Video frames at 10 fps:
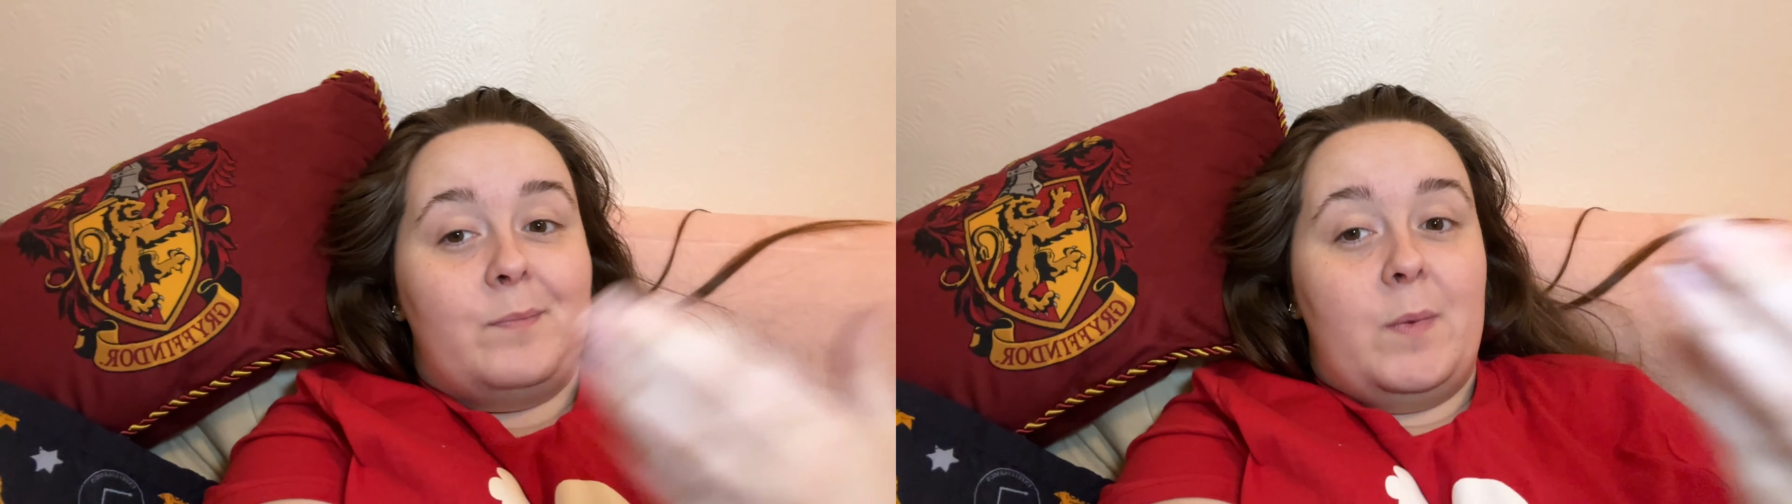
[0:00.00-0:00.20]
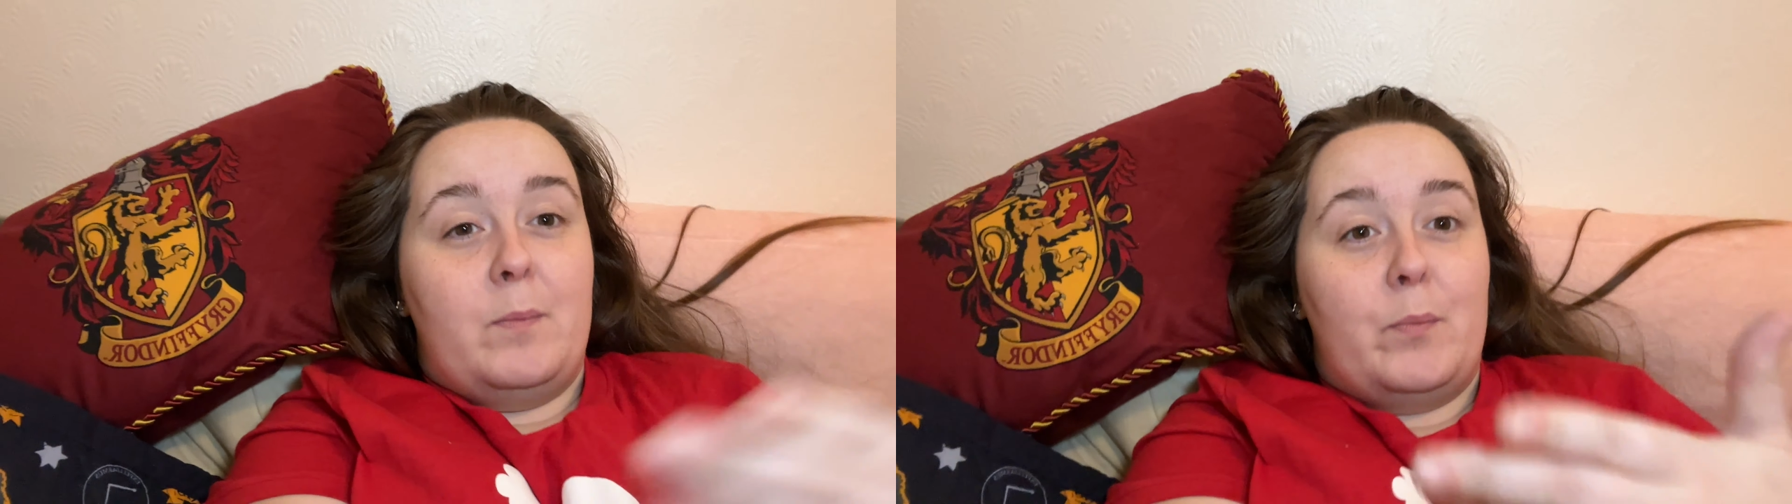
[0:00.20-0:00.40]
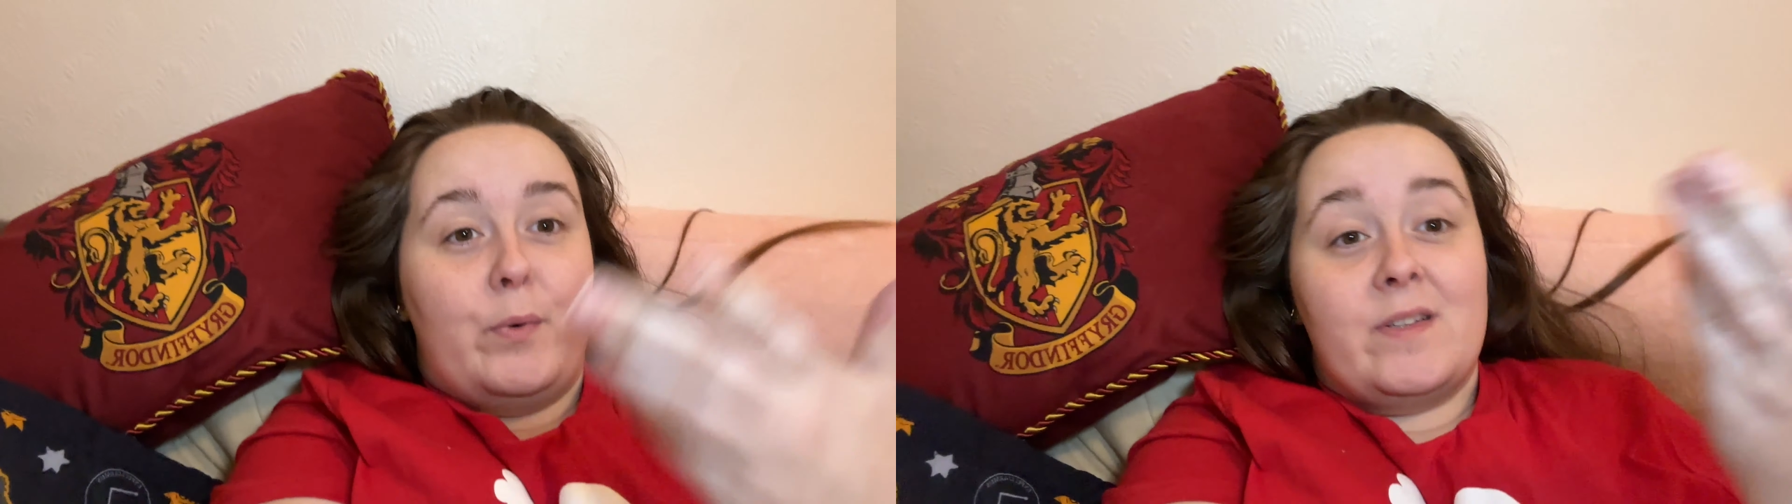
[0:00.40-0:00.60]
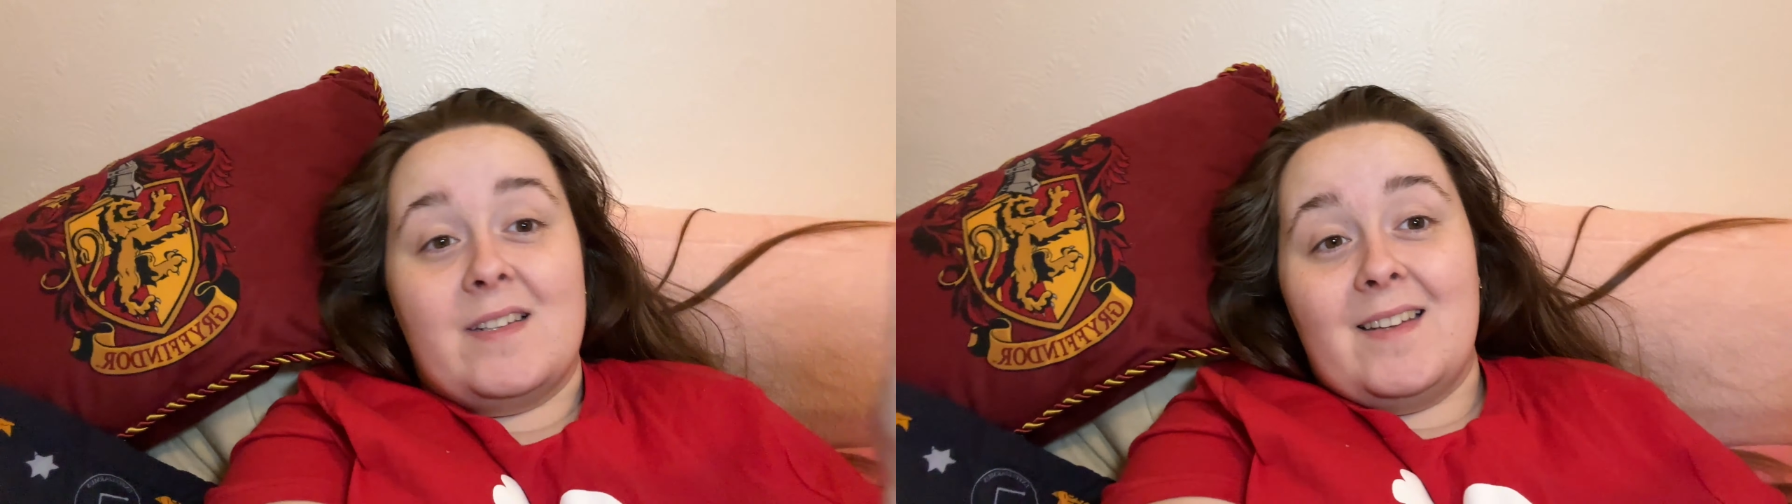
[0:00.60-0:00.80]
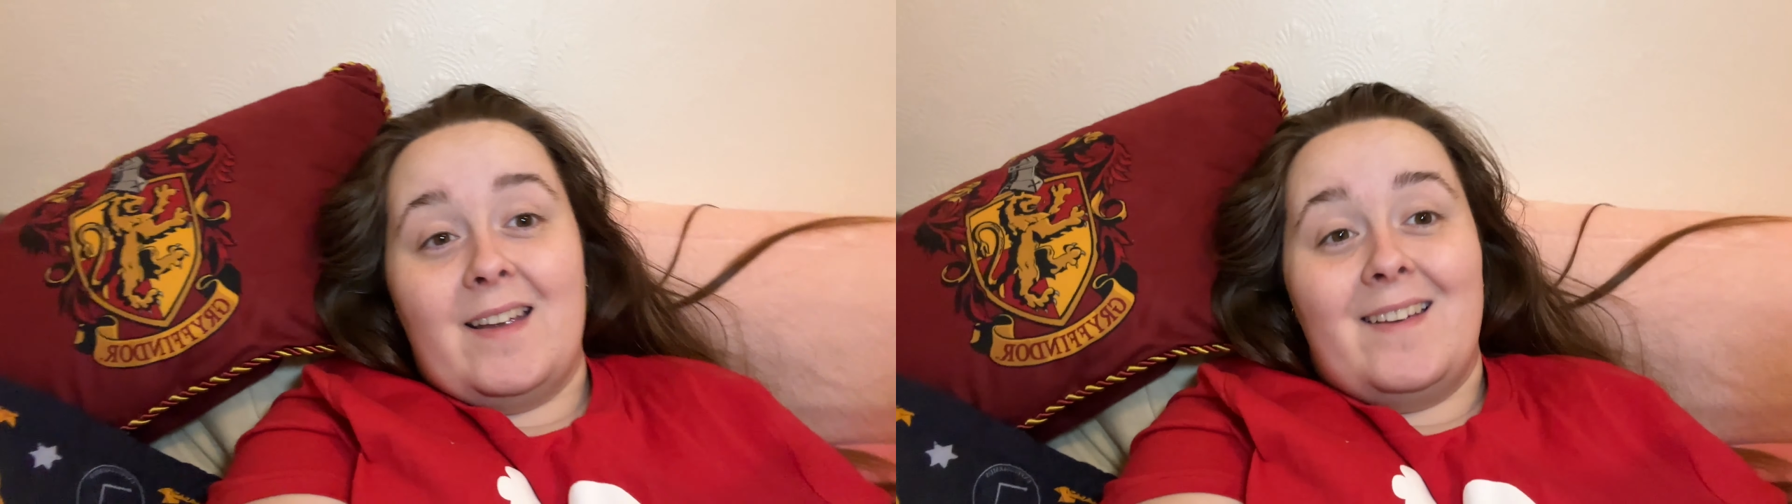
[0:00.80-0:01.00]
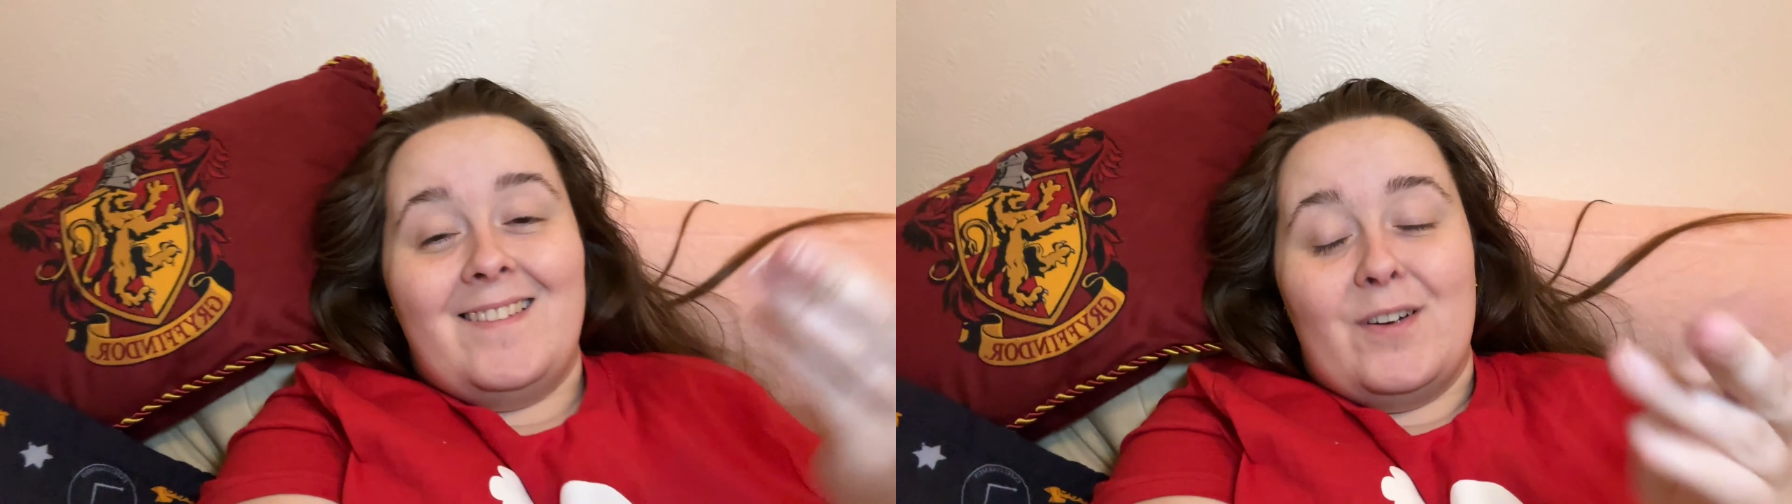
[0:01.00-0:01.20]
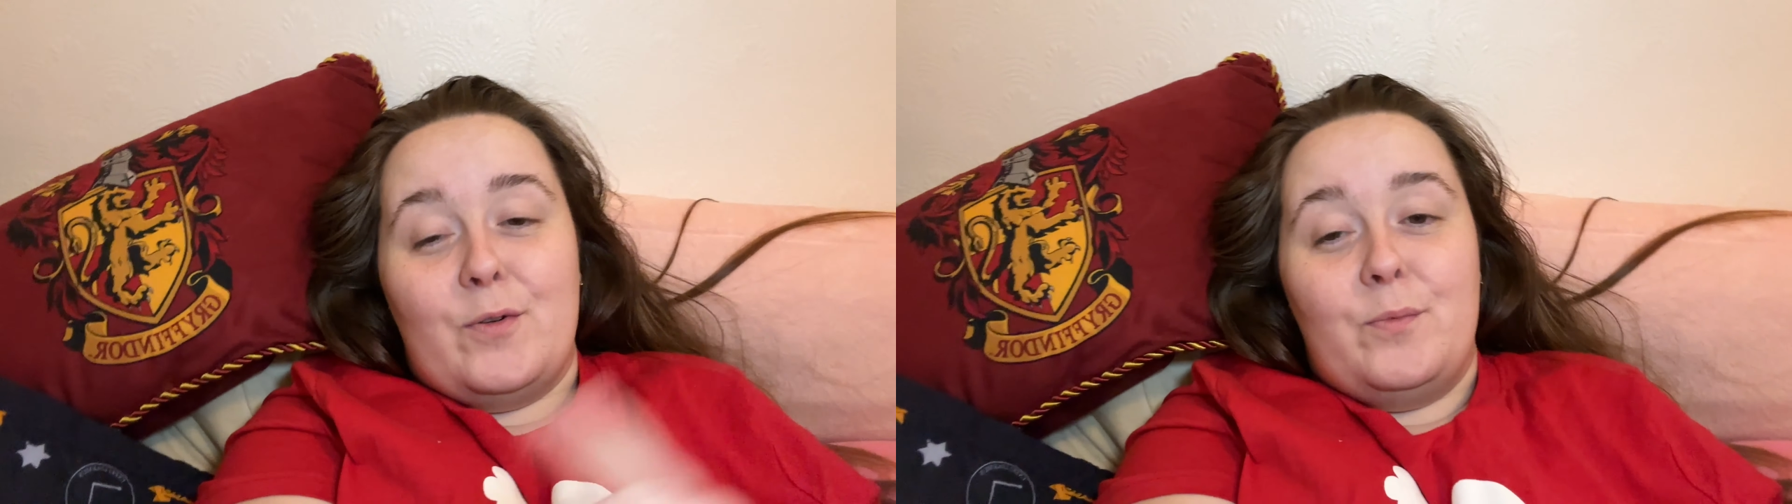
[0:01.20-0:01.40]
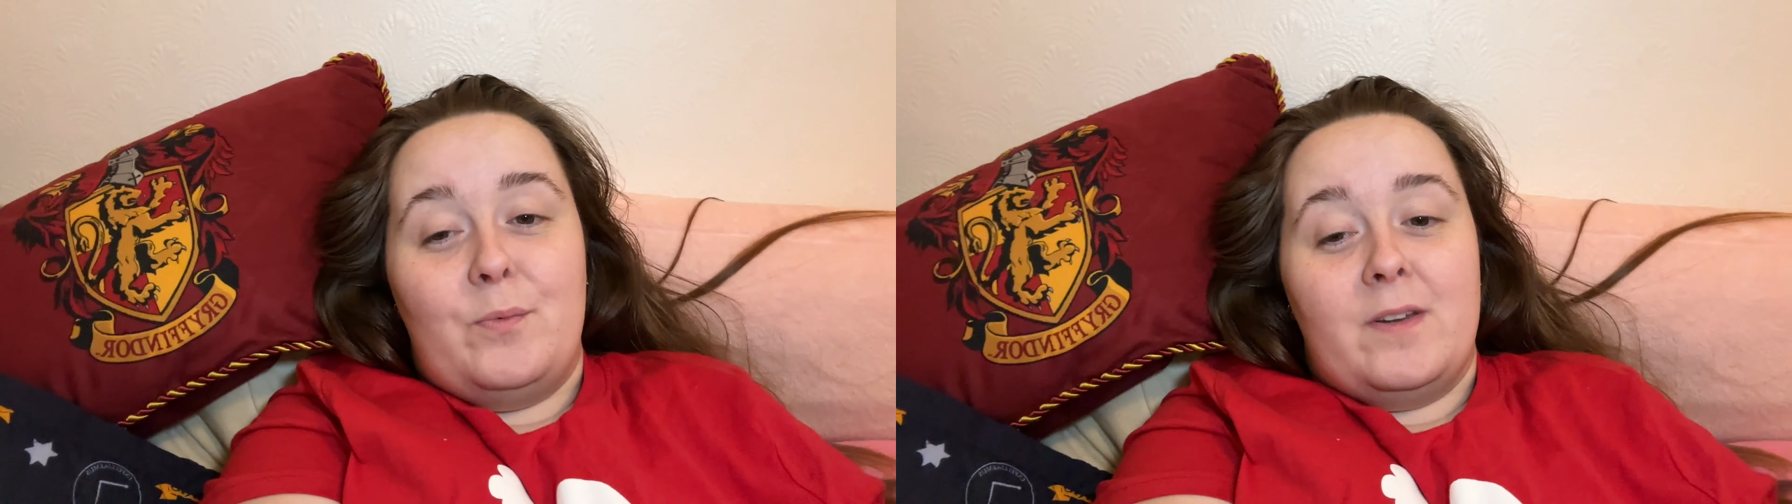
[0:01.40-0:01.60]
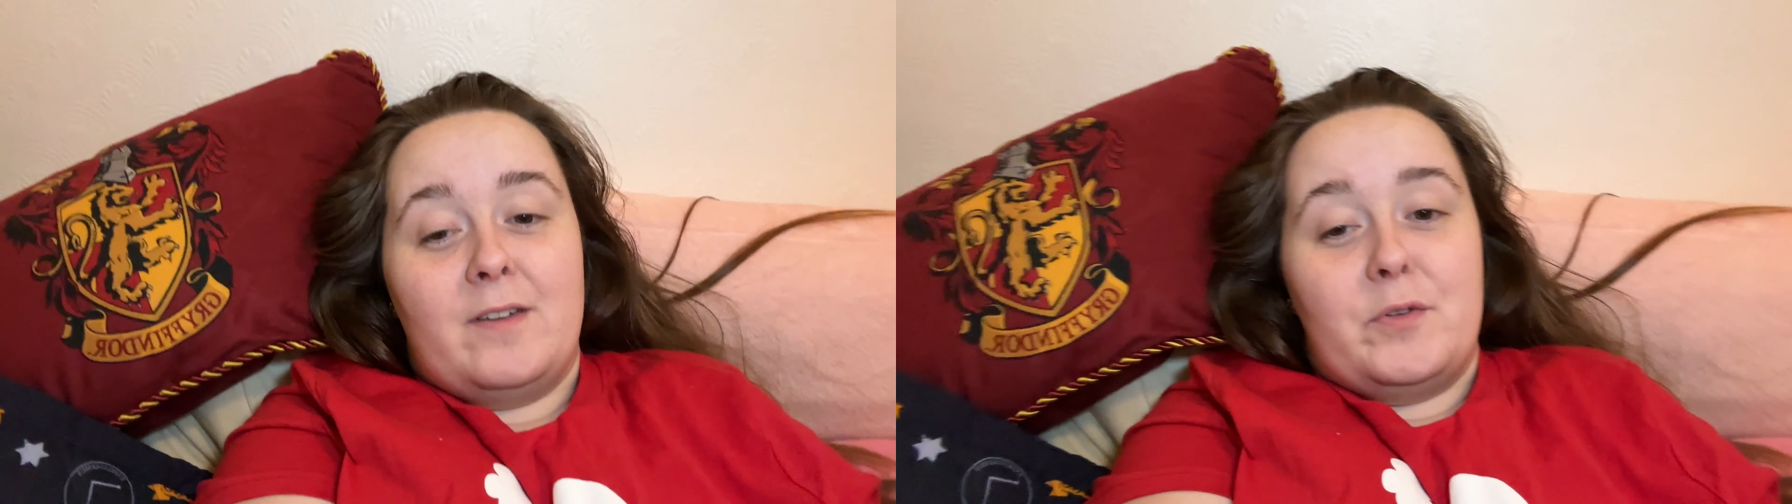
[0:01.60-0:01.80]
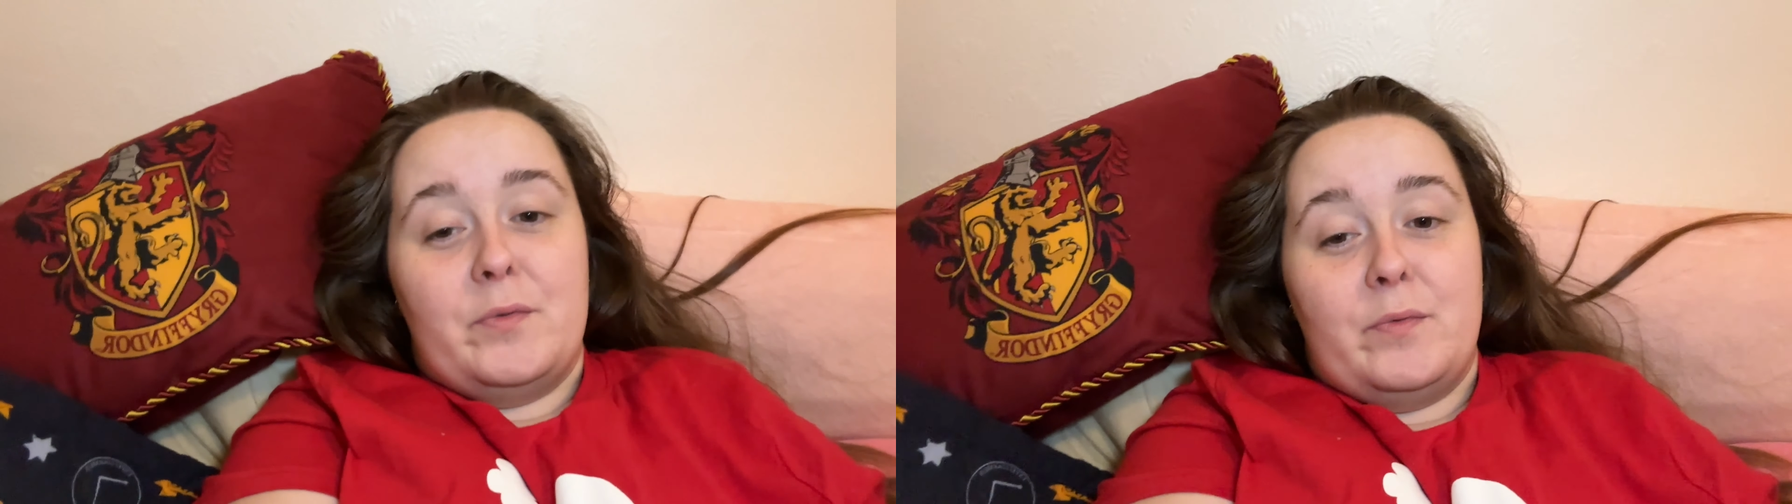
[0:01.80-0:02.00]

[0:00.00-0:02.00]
in present day or whatever